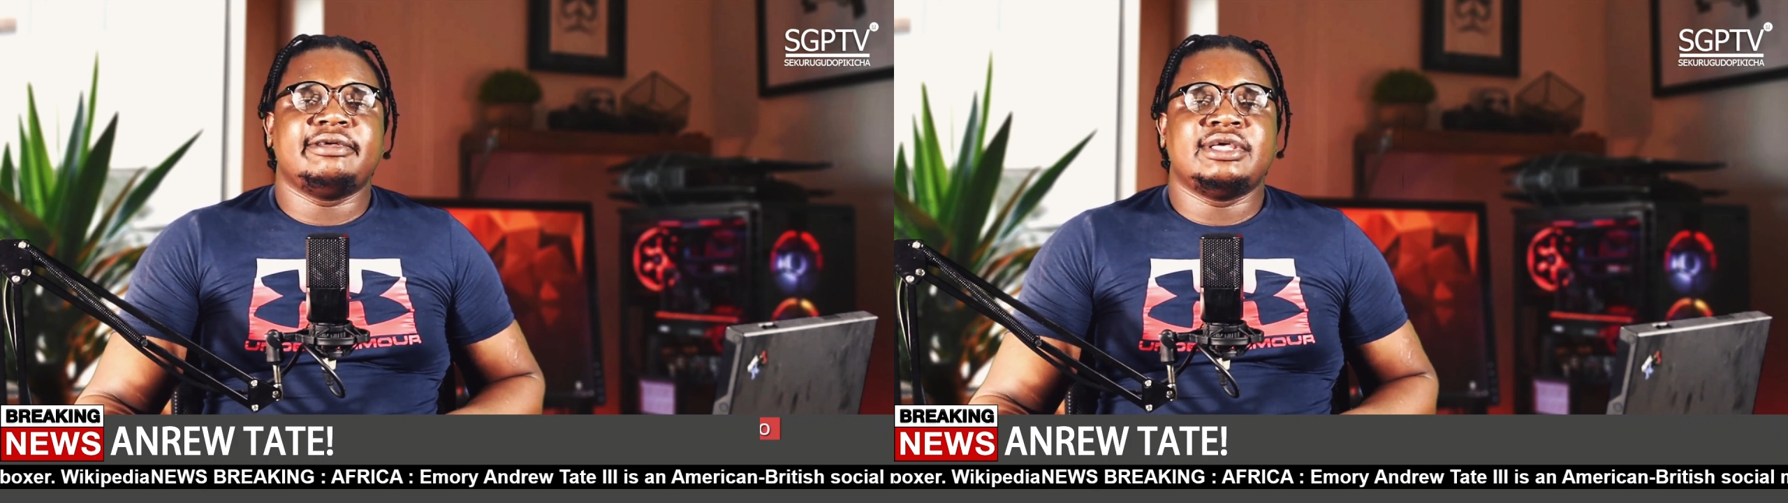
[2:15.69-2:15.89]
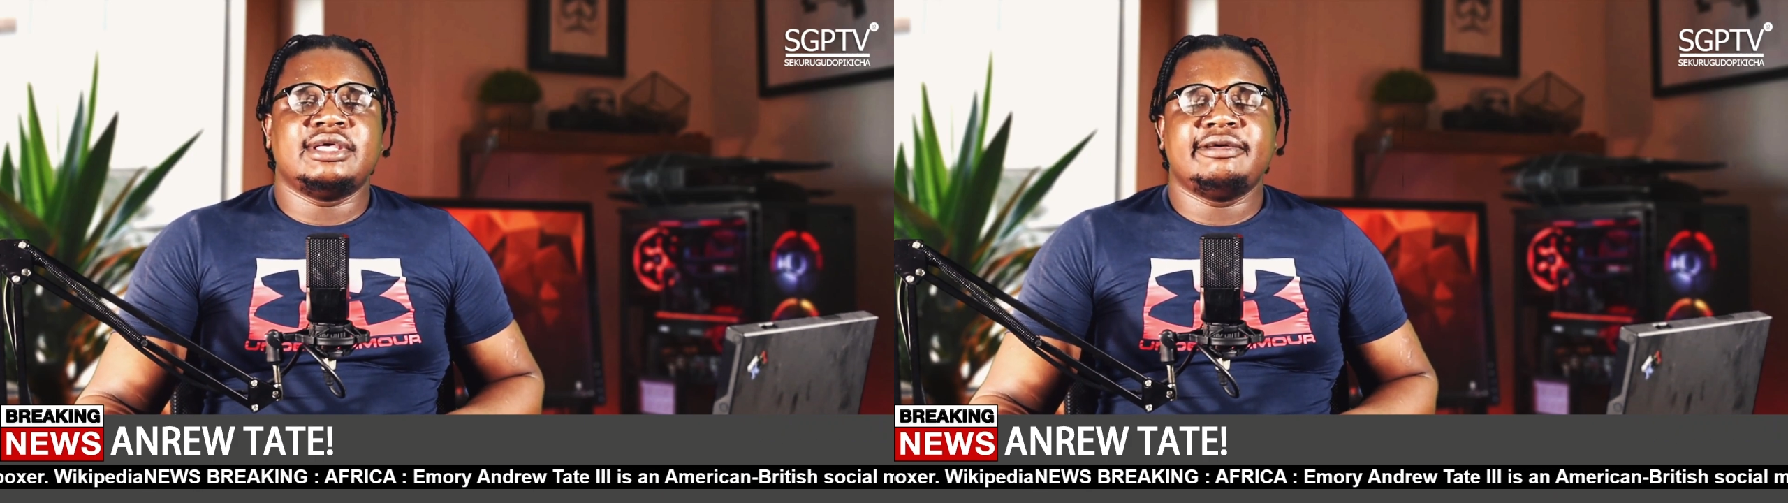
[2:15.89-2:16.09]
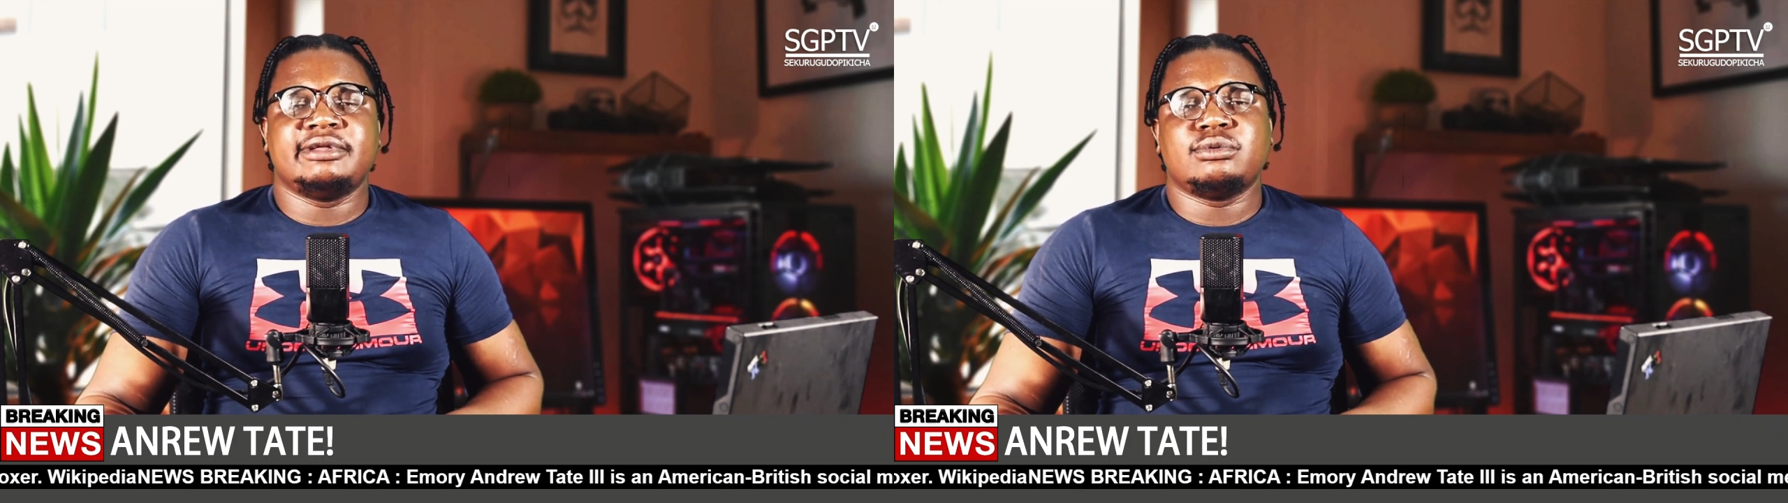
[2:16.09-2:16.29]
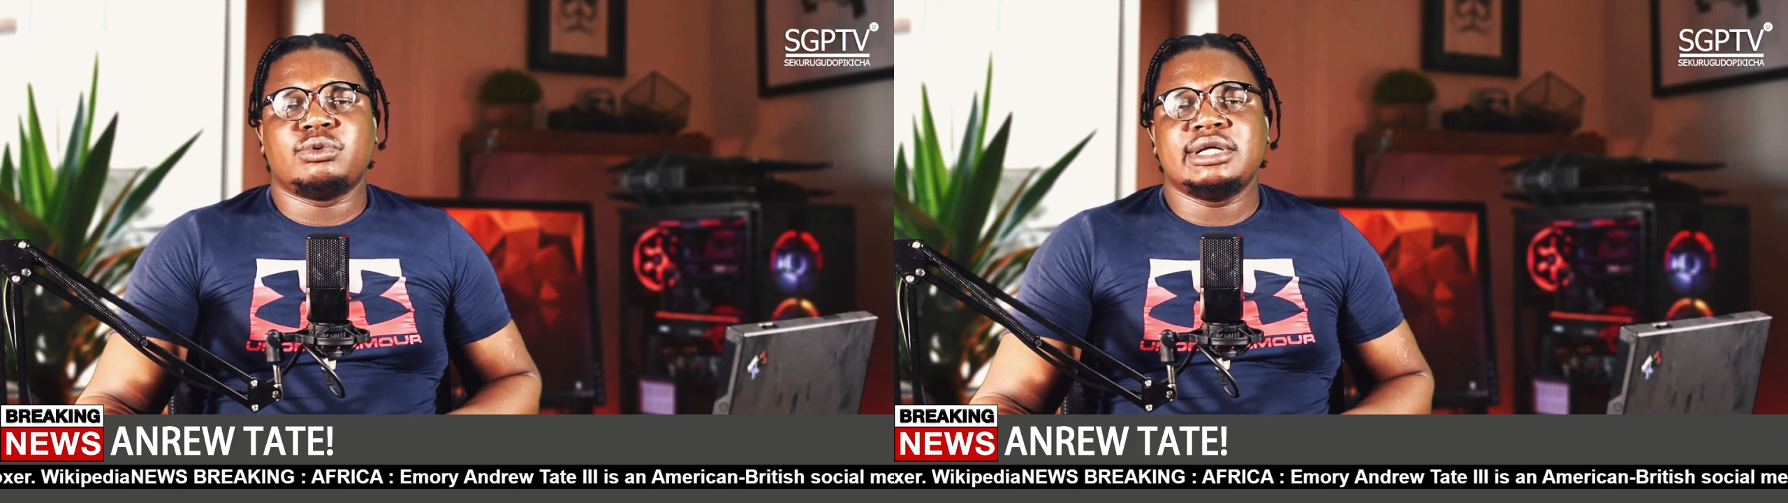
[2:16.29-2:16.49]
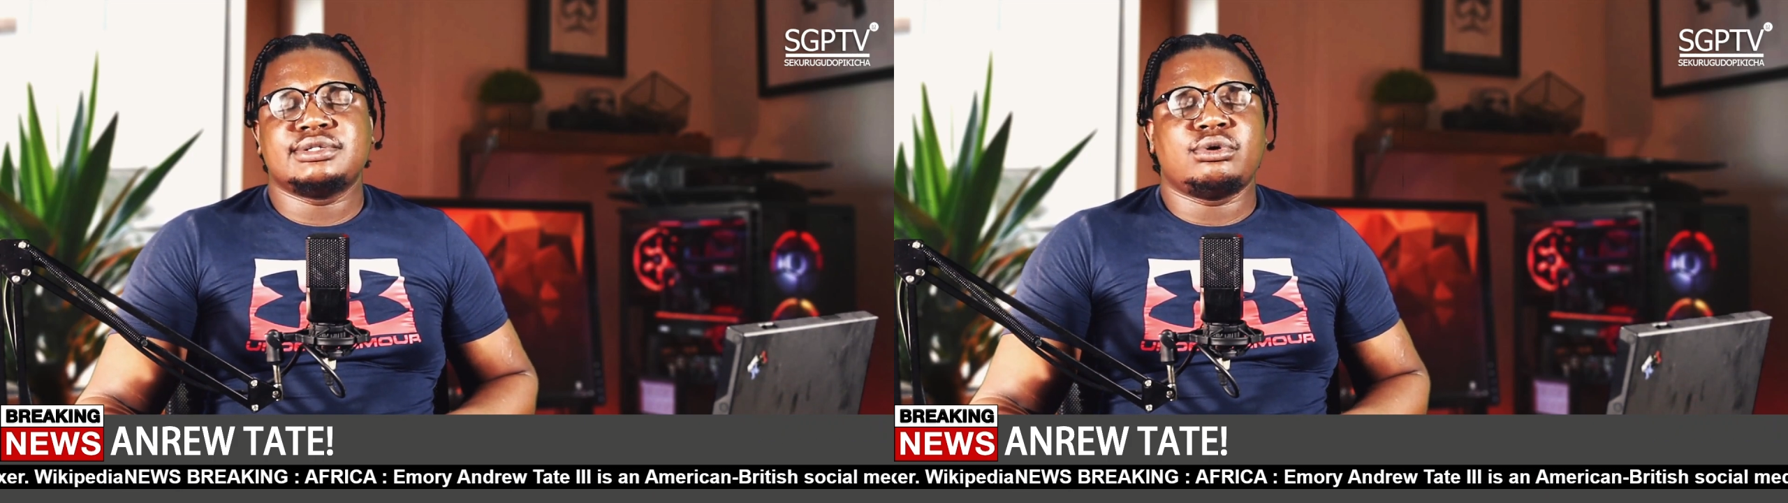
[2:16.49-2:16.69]
he even
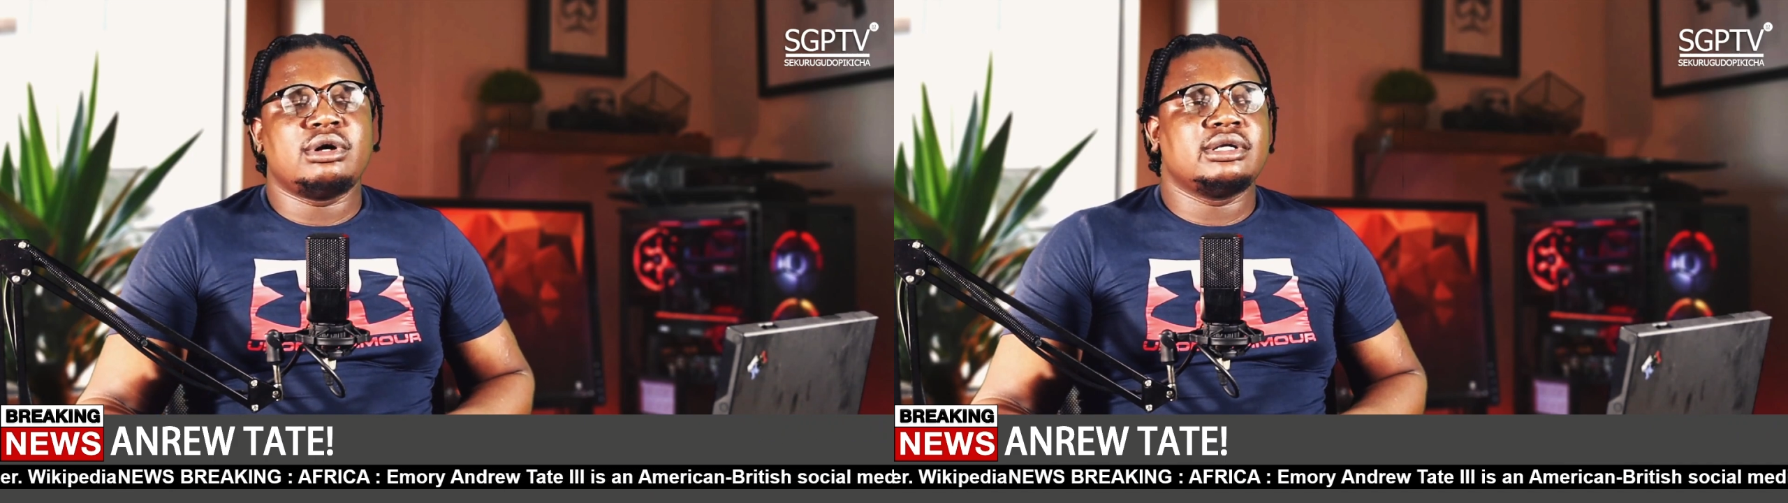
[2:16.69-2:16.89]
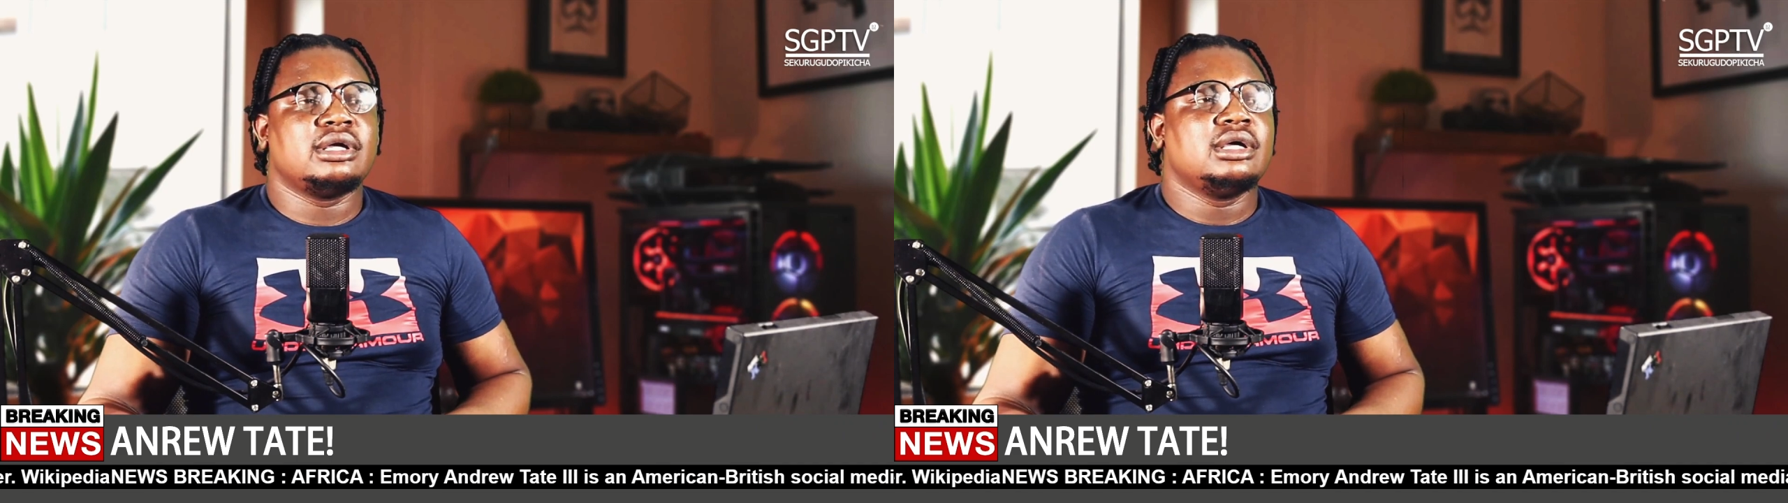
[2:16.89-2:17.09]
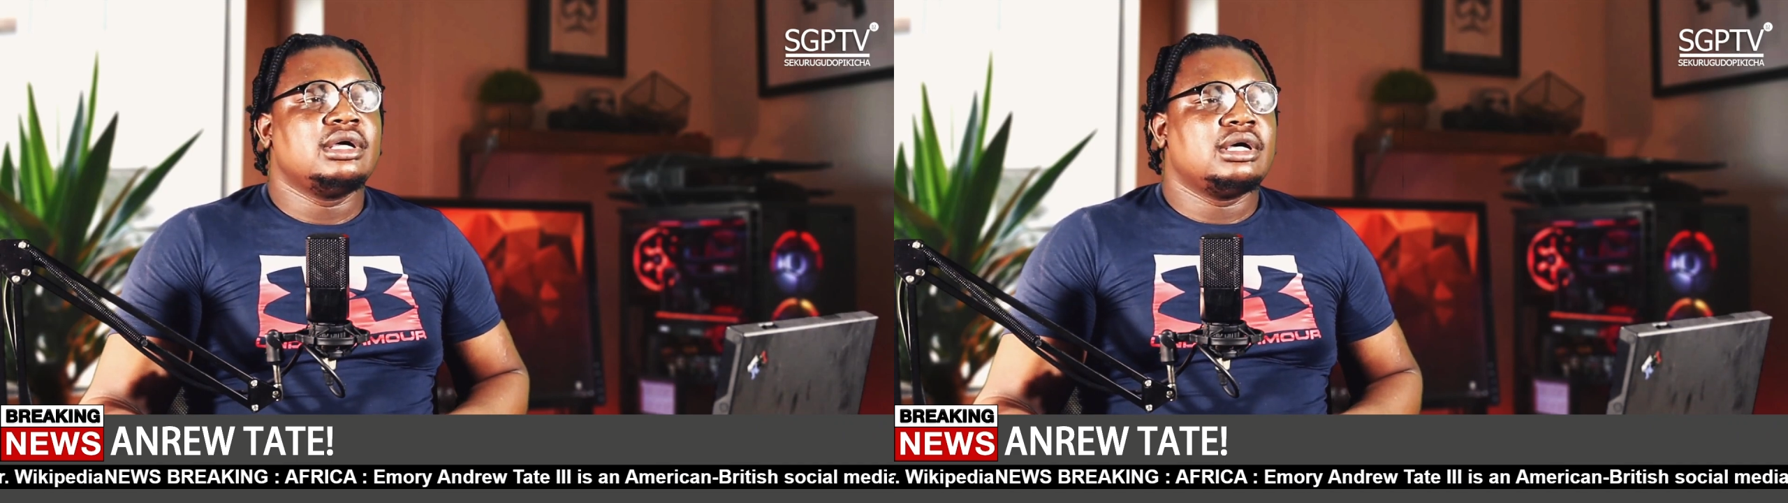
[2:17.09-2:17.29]
went on